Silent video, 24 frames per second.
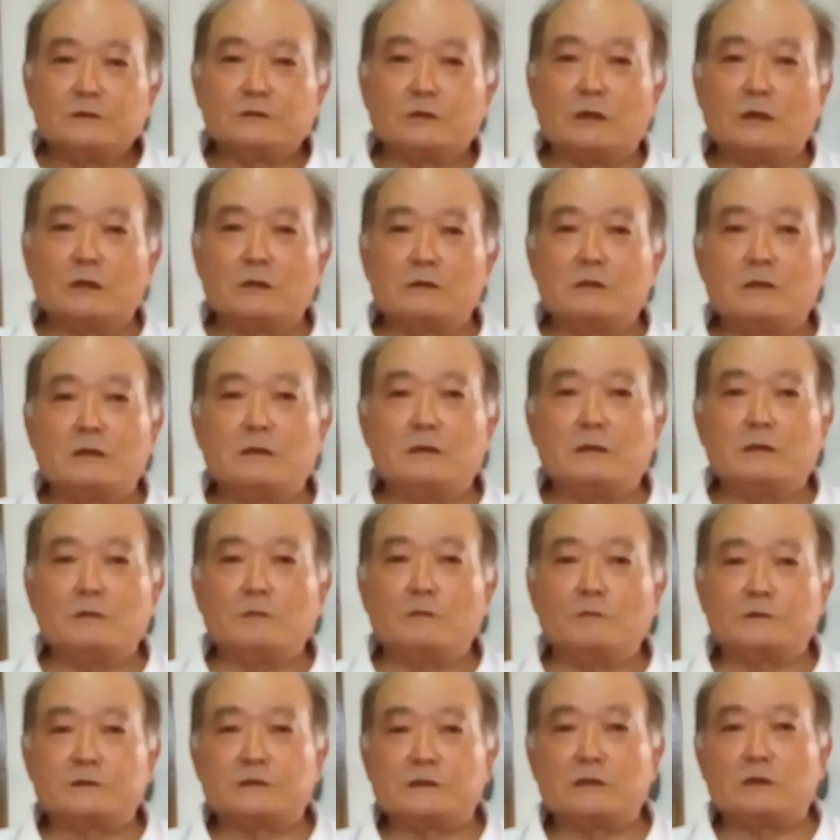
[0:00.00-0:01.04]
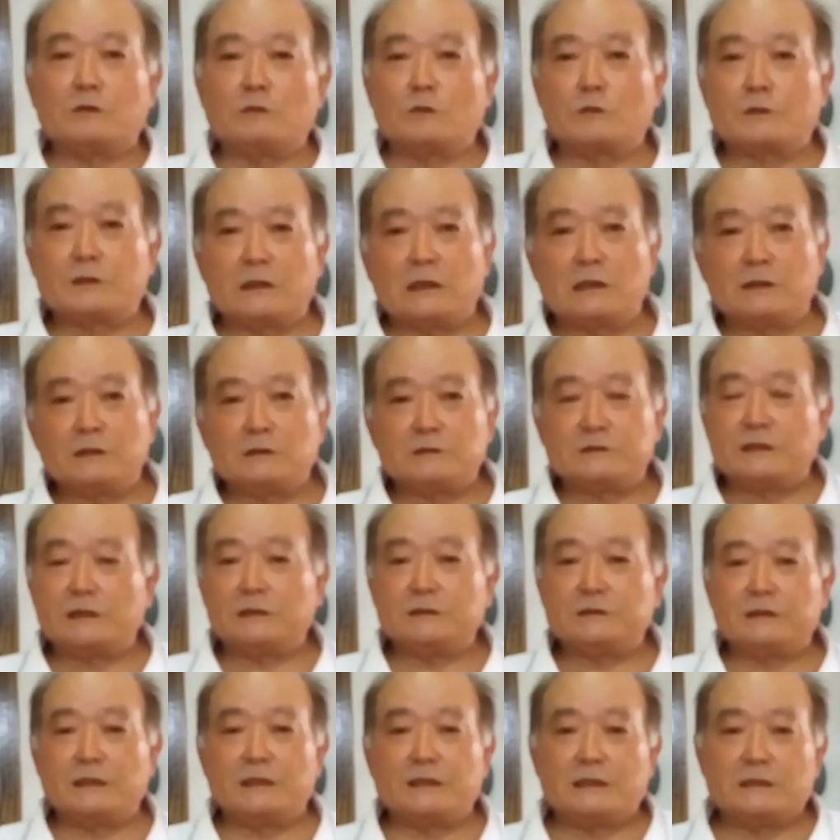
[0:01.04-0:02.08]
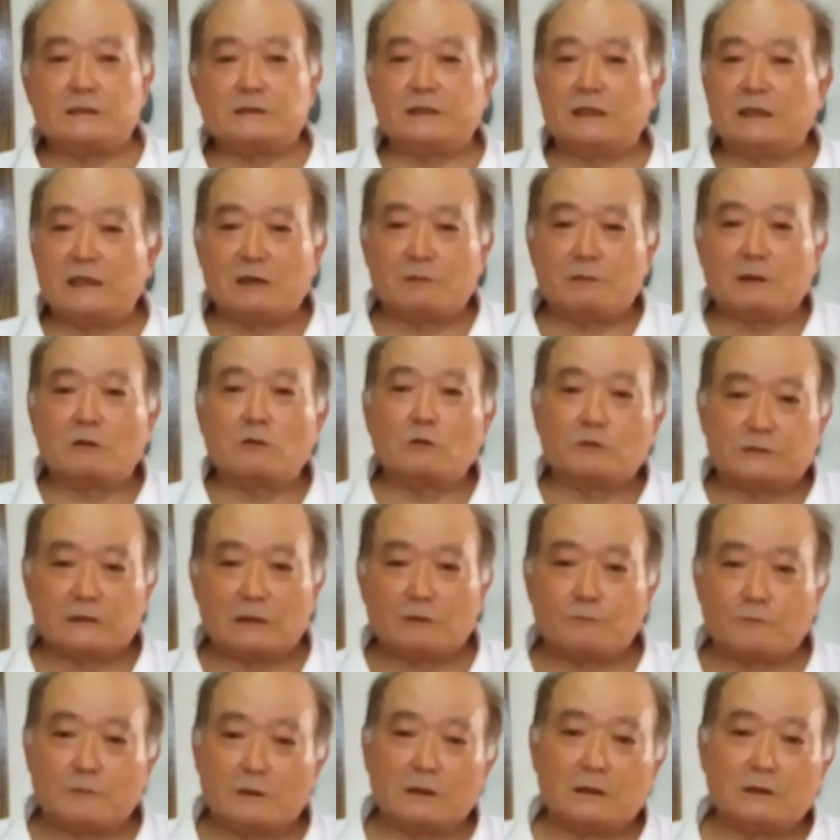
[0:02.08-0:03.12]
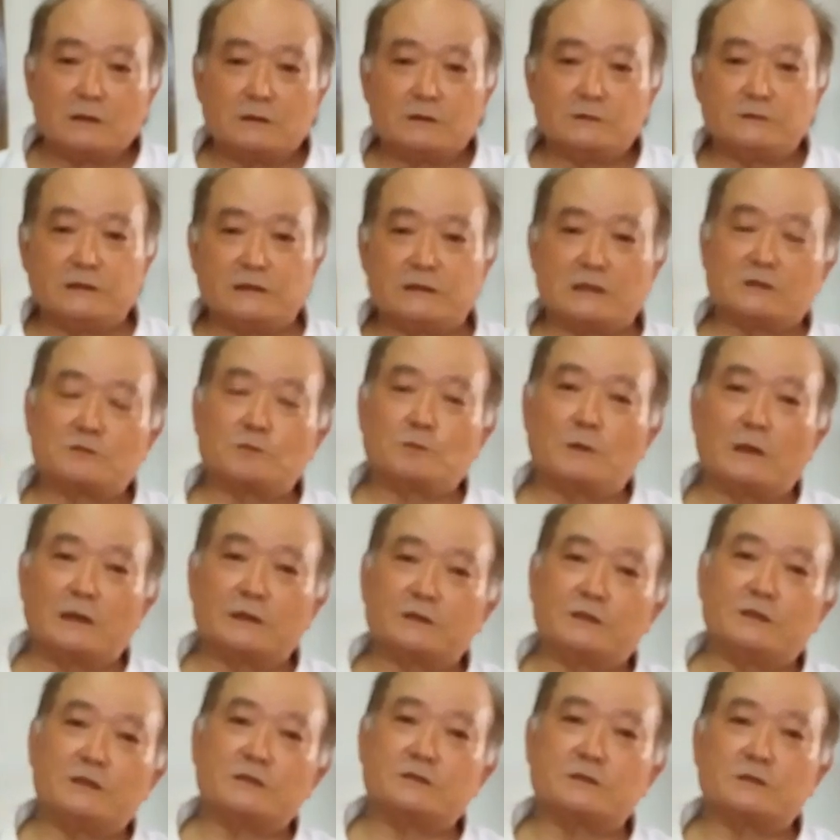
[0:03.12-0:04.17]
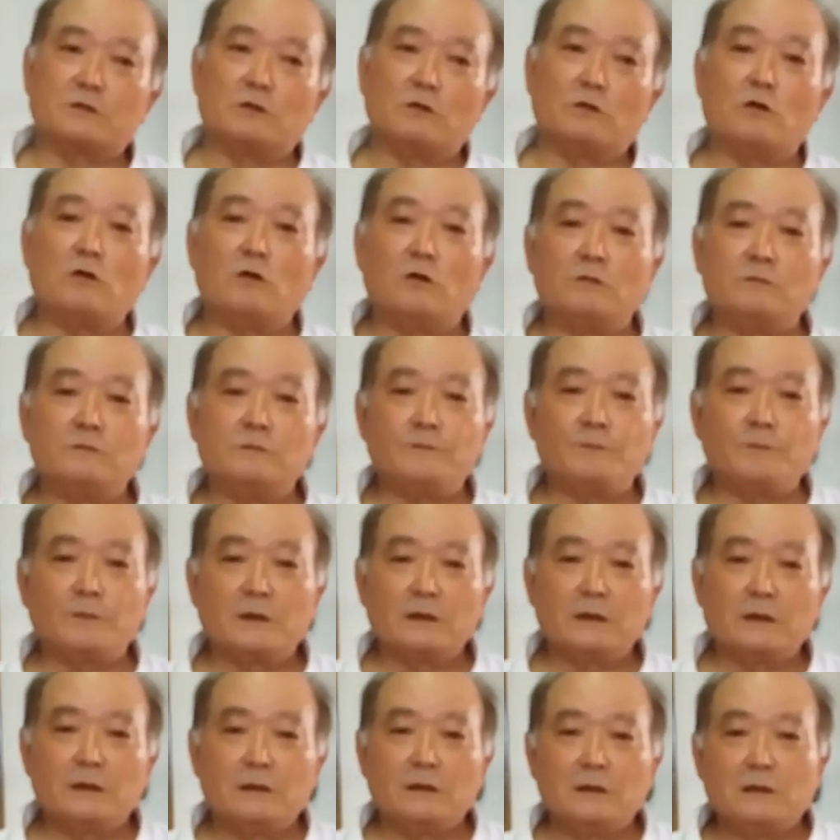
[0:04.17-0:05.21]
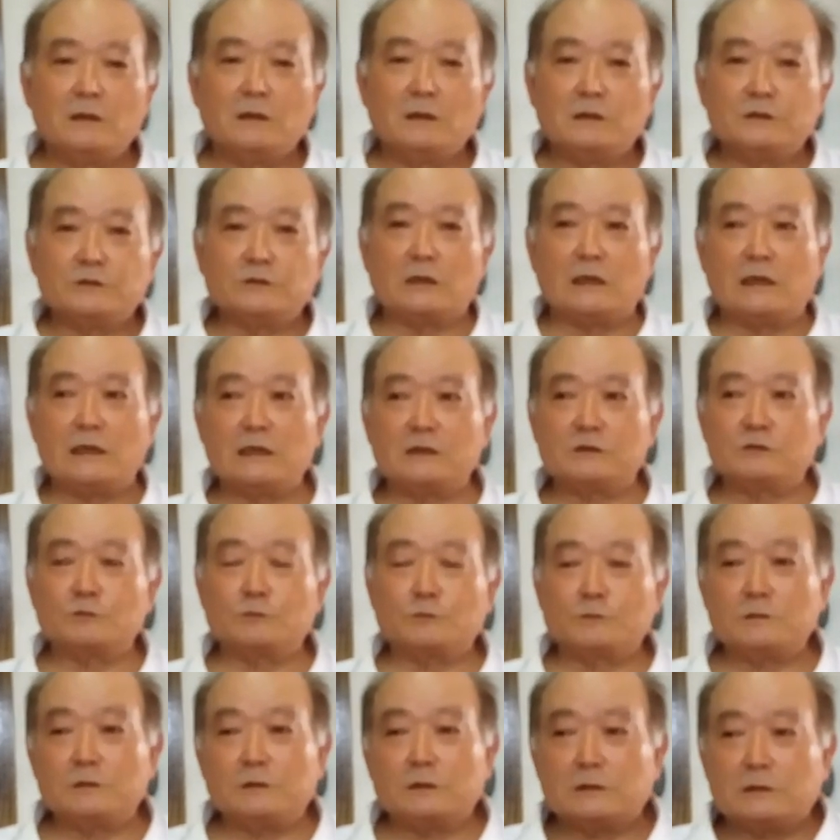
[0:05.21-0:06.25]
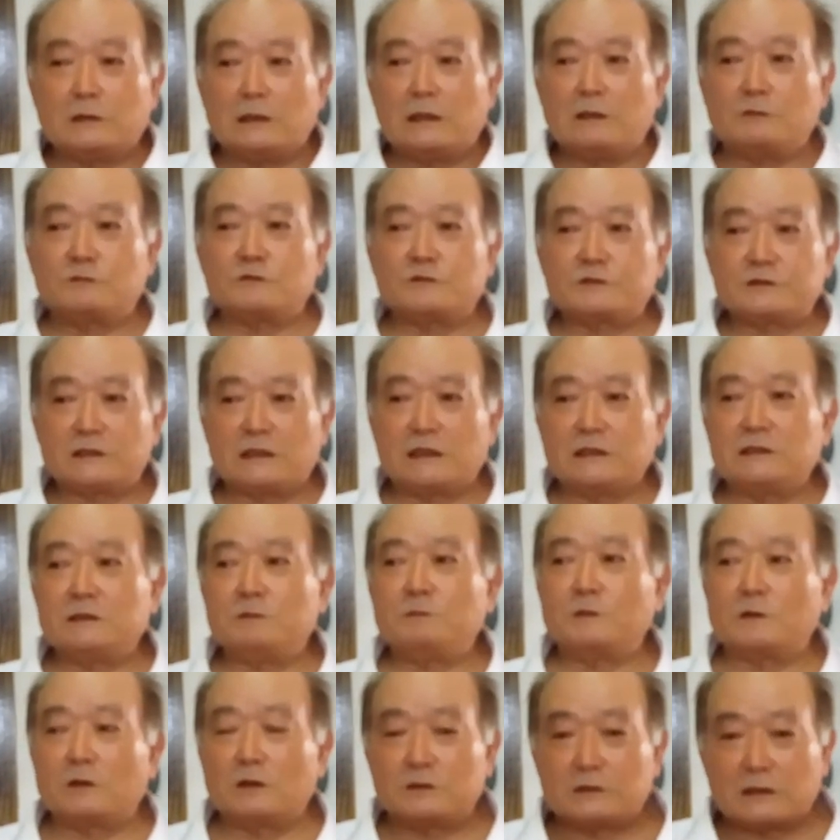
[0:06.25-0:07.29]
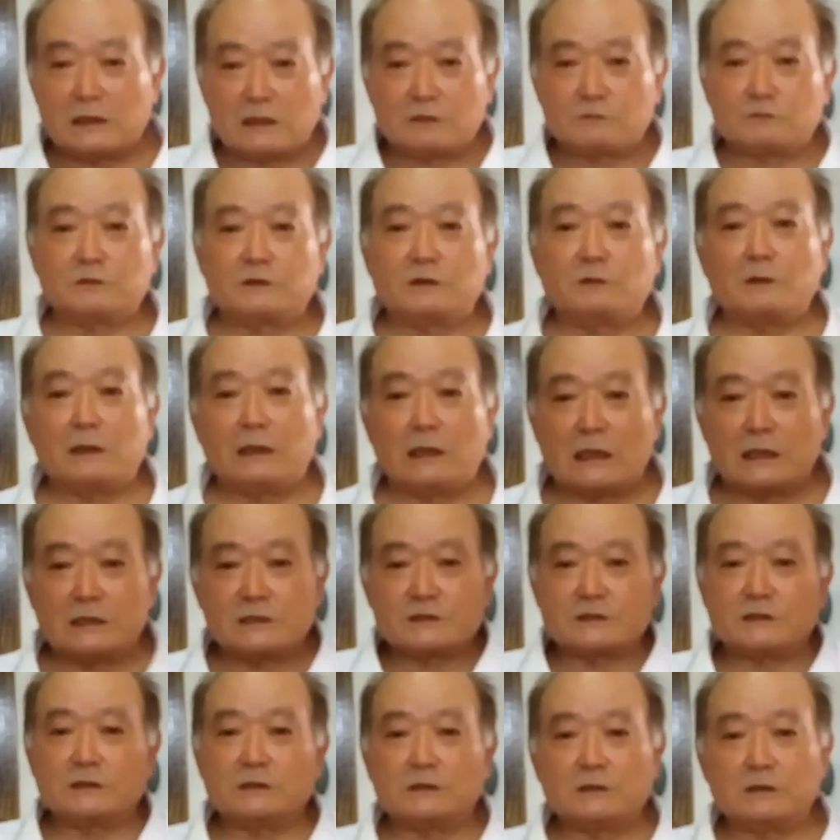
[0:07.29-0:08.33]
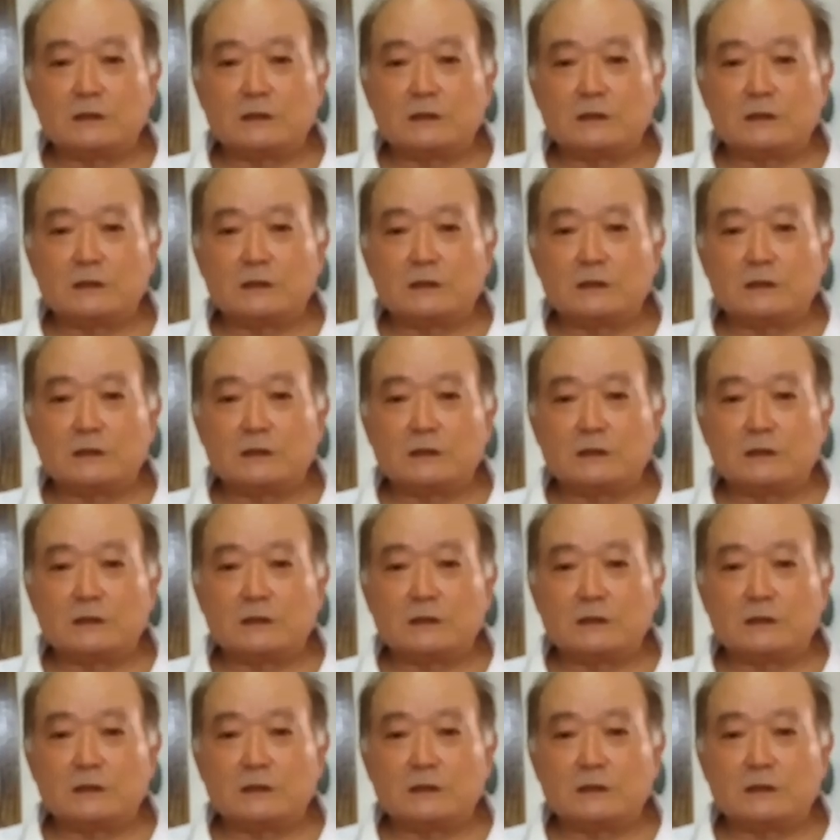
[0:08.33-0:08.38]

So with the Okinawan, they never go that far. They just practice, go home. So I have to study because I have to give an answer